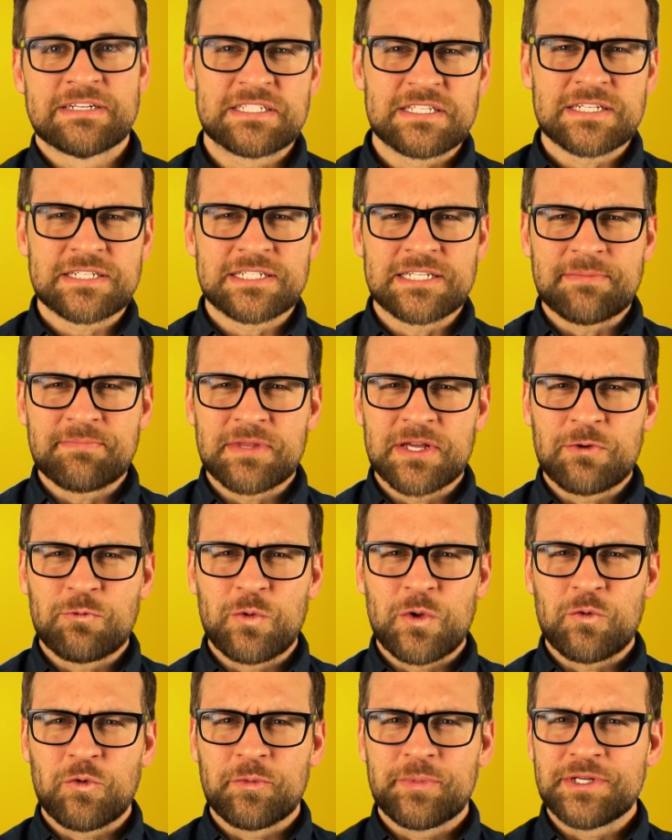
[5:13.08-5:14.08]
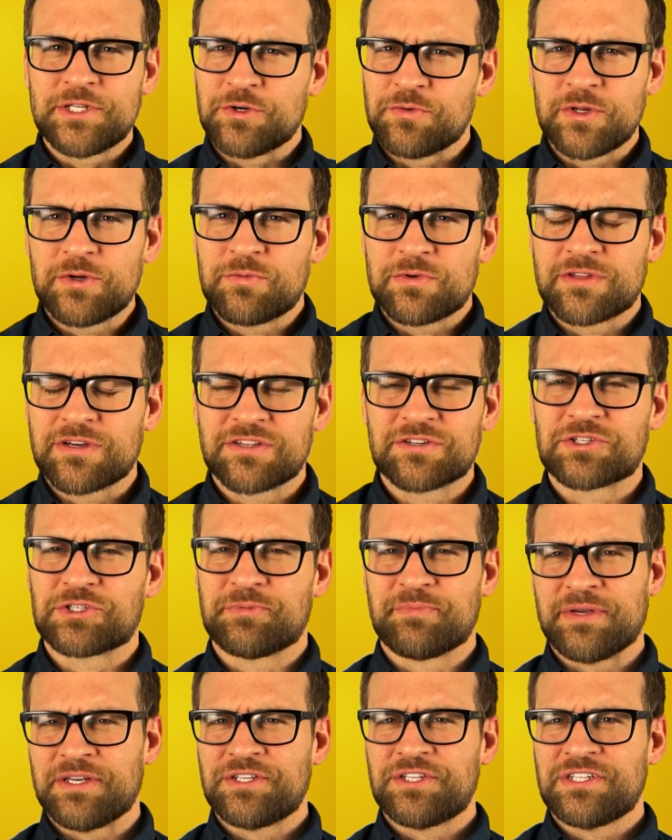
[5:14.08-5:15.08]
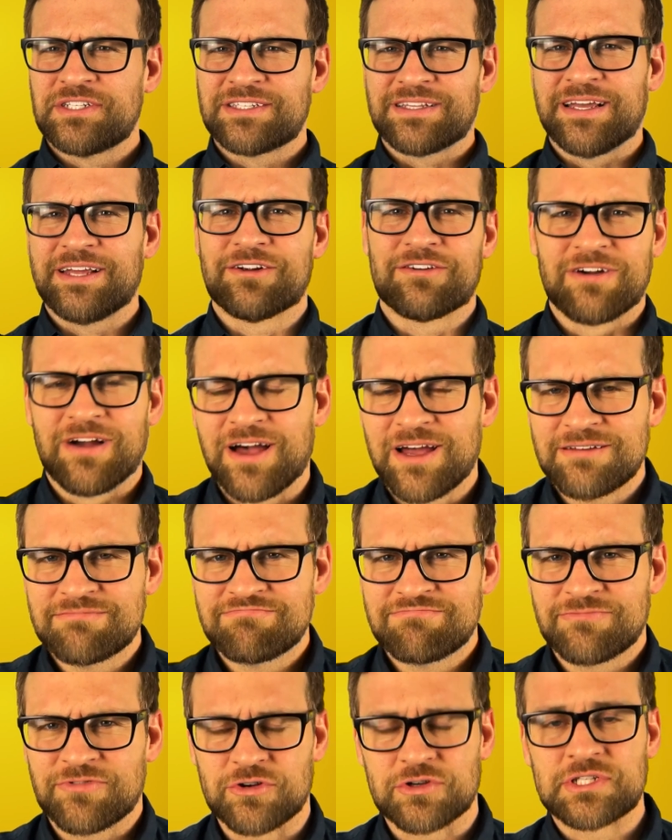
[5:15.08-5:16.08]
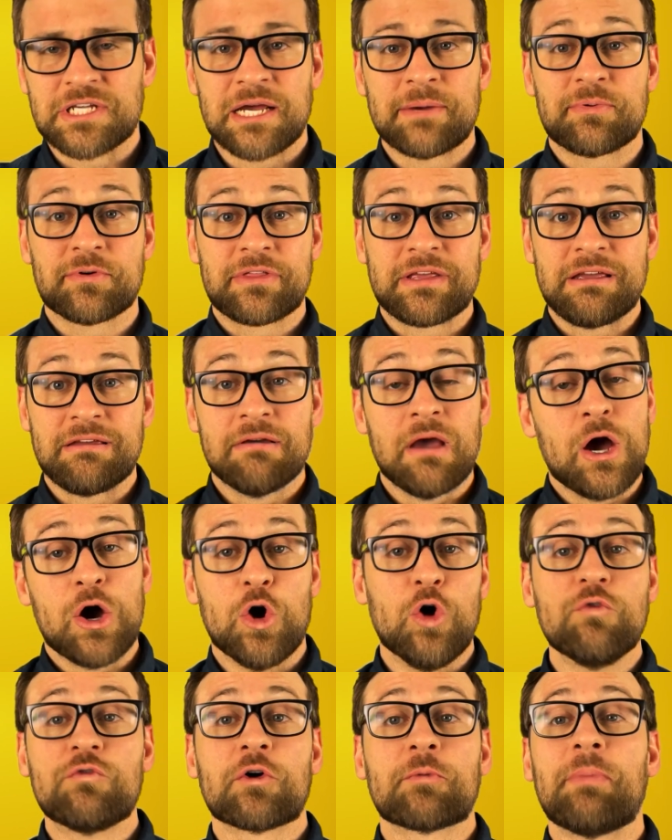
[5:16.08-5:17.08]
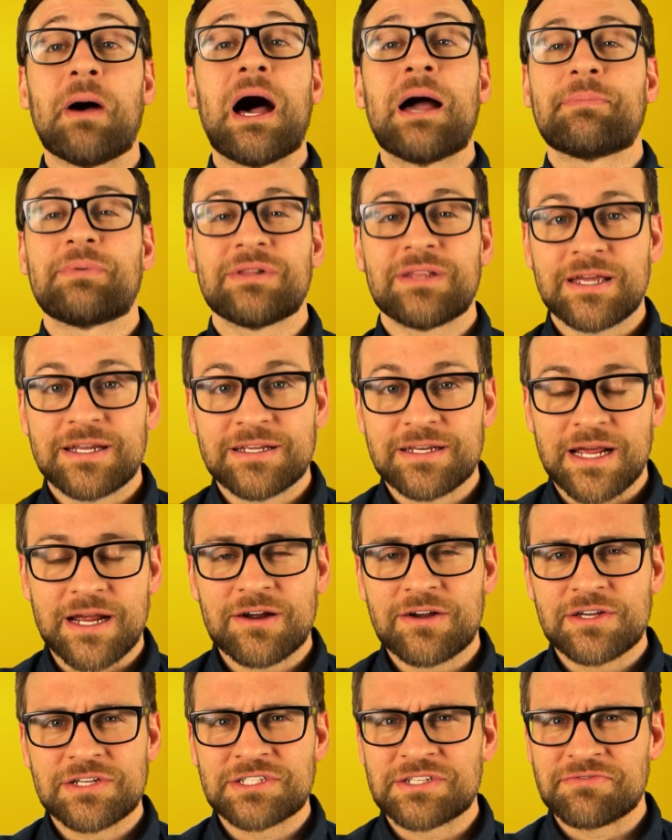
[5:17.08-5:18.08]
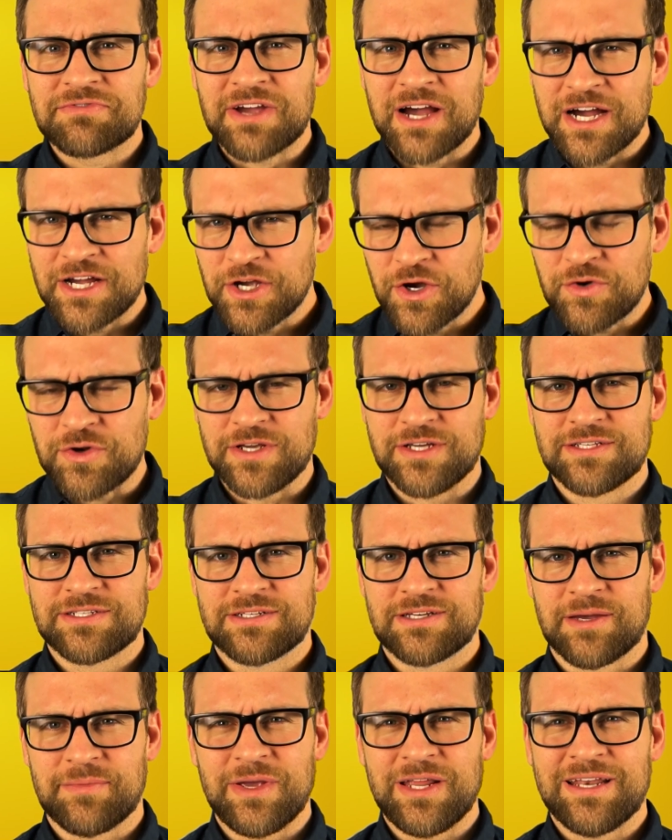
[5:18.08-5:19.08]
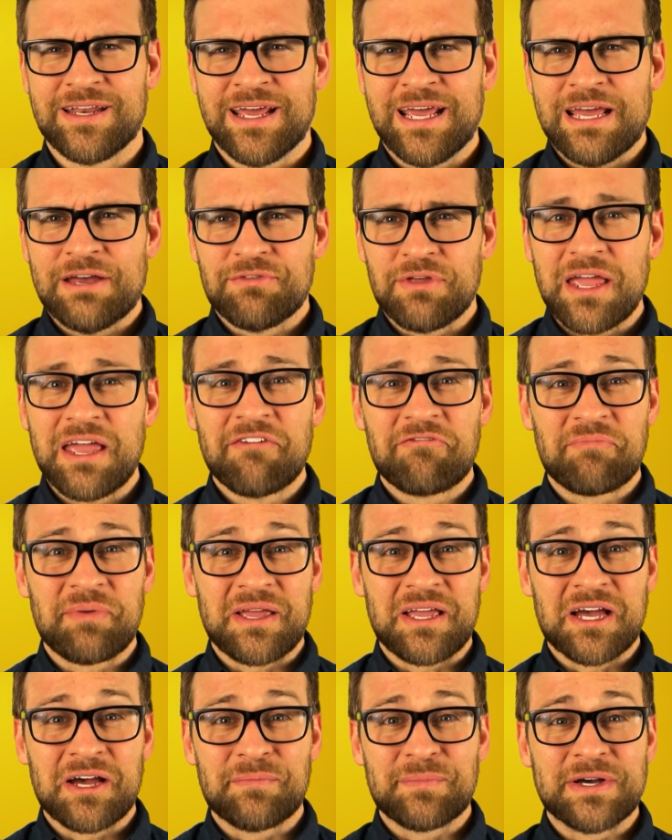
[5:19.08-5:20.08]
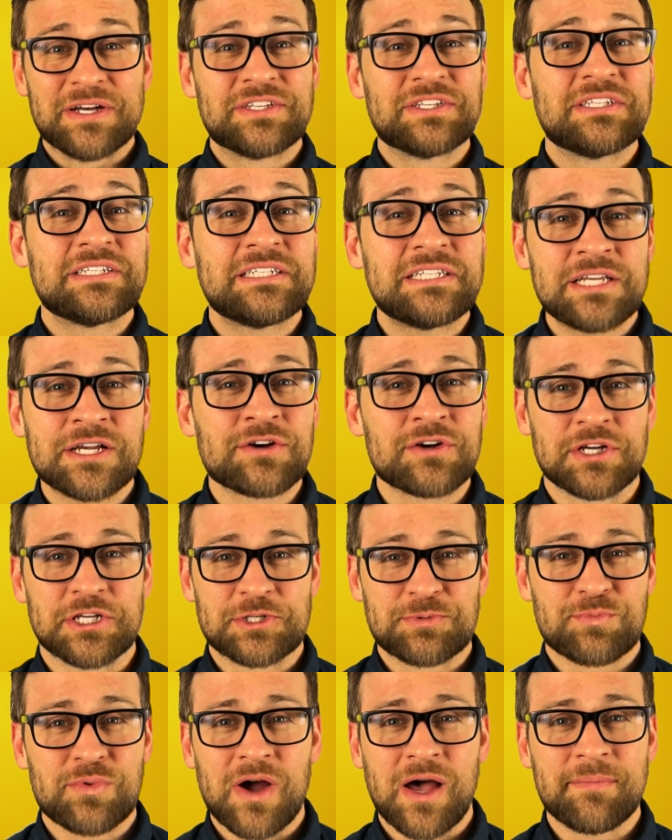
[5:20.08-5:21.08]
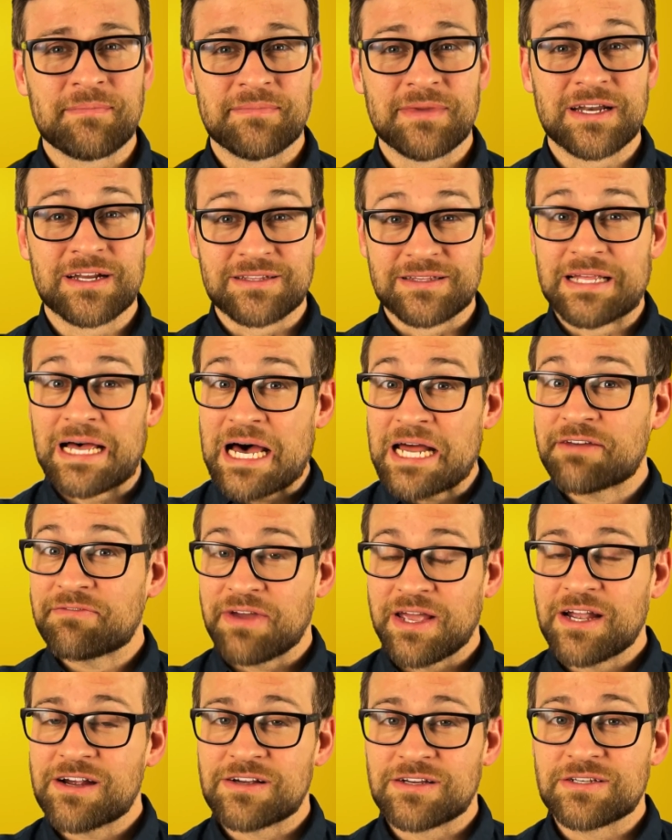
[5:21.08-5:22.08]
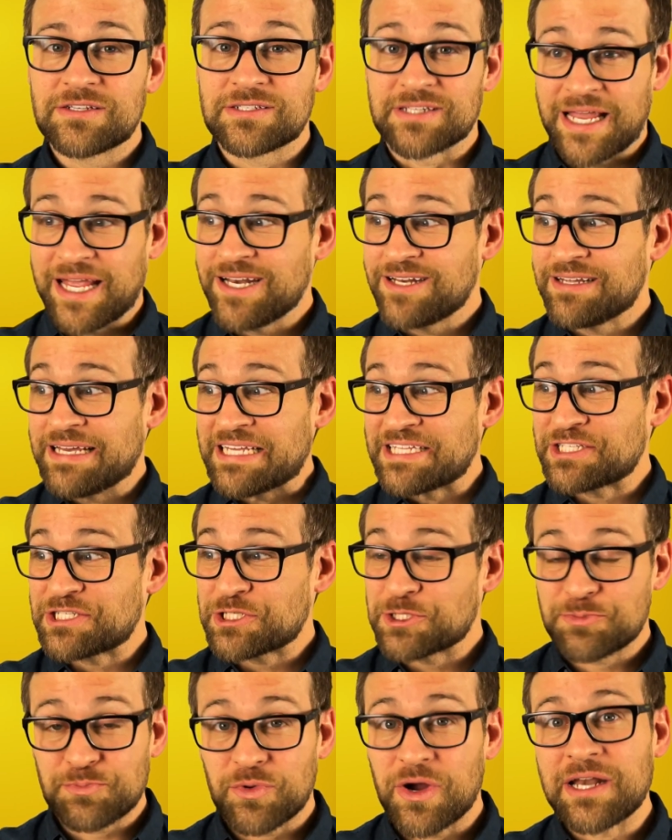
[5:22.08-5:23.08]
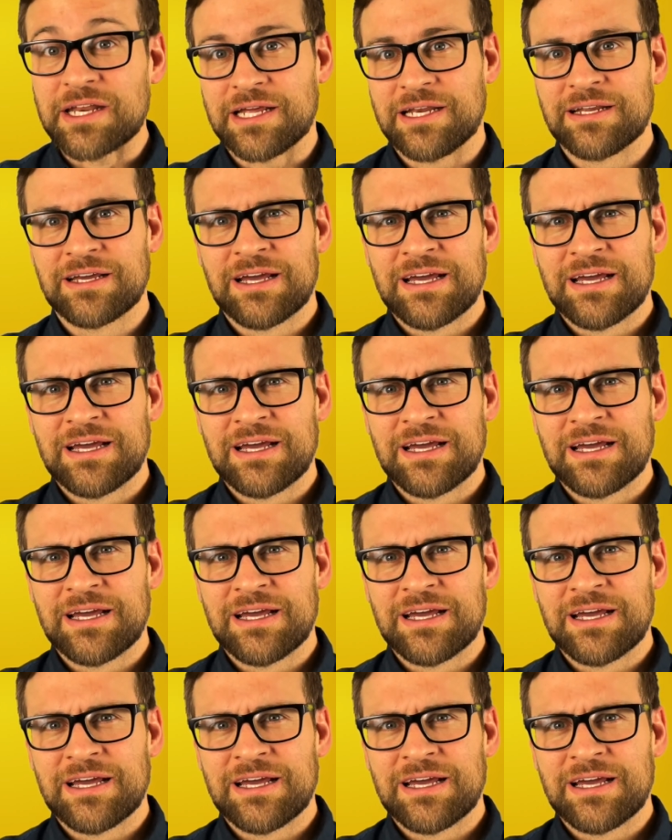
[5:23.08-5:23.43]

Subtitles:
Is this something we will be doing with other species later on? For example, the overpopulated areas of coyotes. I mean, they have become a serious problem in a lot of areas, and it's spreading.